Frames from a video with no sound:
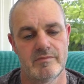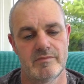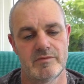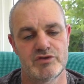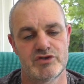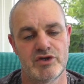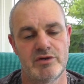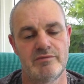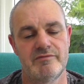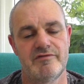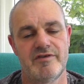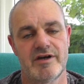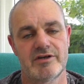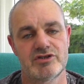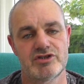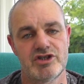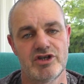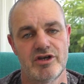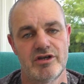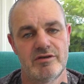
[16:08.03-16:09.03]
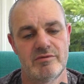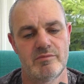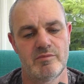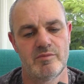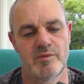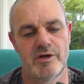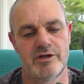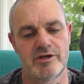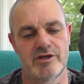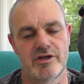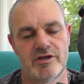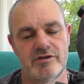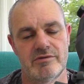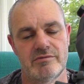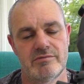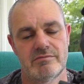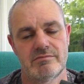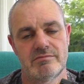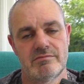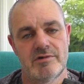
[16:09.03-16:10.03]
zoom function where you
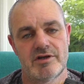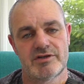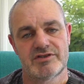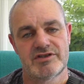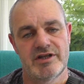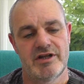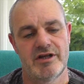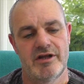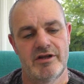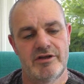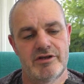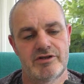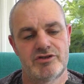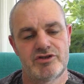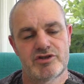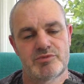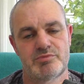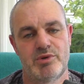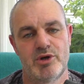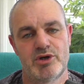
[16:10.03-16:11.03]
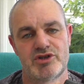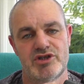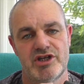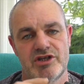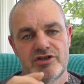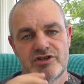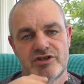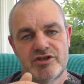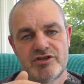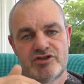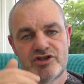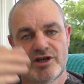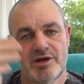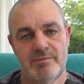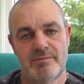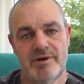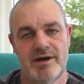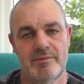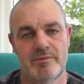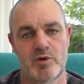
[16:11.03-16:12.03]
can, like I said earlier, you can just push it to
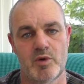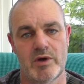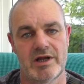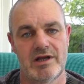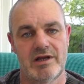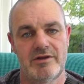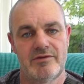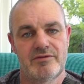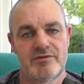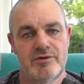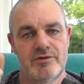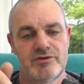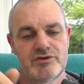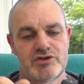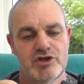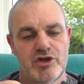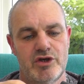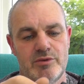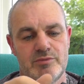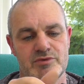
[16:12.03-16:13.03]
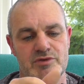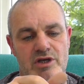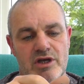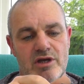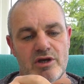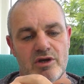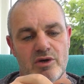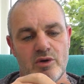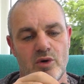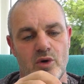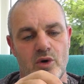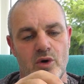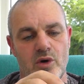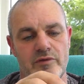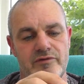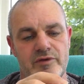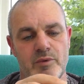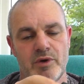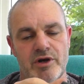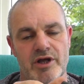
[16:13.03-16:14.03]
jump up quickly through the zooms, or
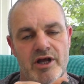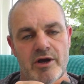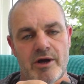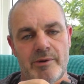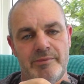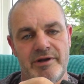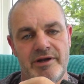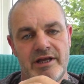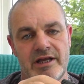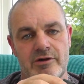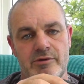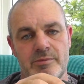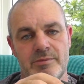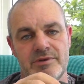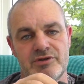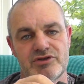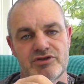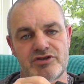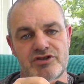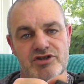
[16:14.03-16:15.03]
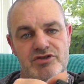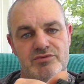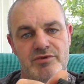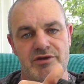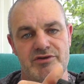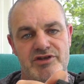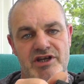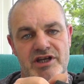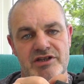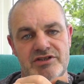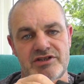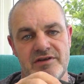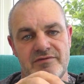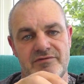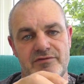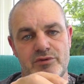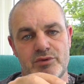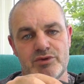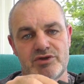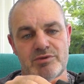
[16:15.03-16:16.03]
if you want to go up in increments, just rotate it
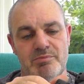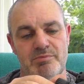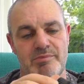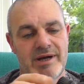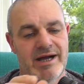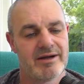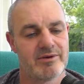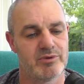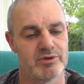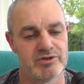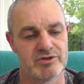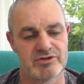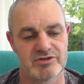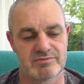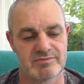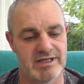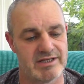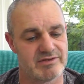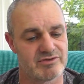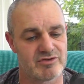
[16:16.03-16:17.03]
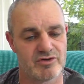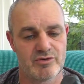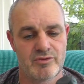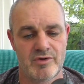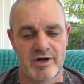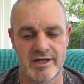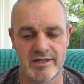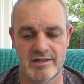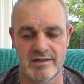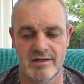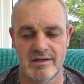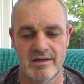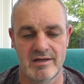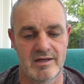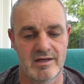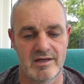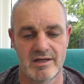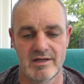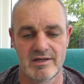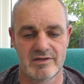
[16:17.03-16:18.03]
forwards and backwards. That's great.
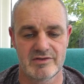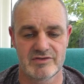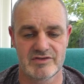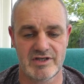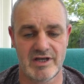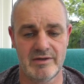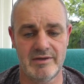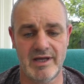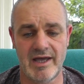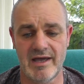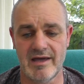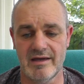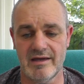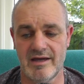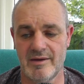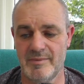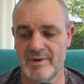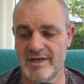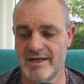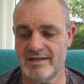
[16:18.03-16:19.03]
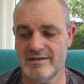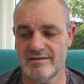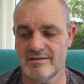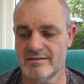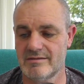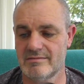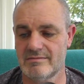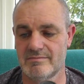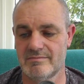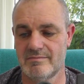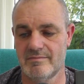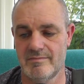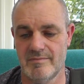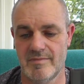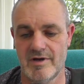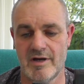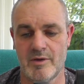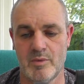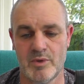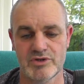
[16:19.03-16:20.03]
So yeah, I mean,
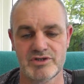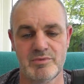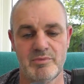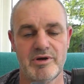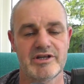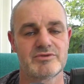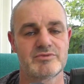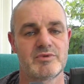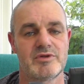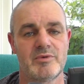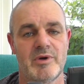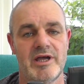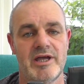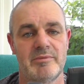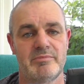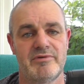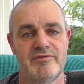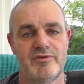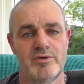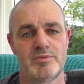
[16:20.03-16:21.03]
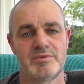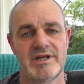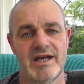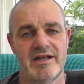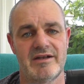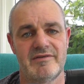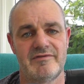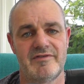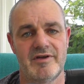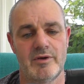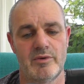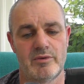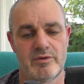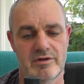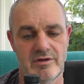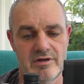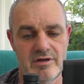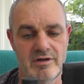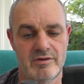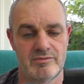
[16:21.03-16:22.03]
I was impressed with the way it performed out in the field.
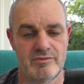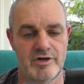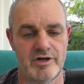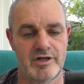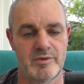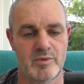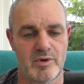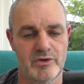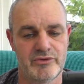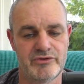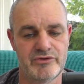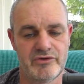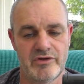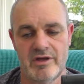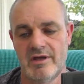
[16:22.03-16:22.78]
I really was.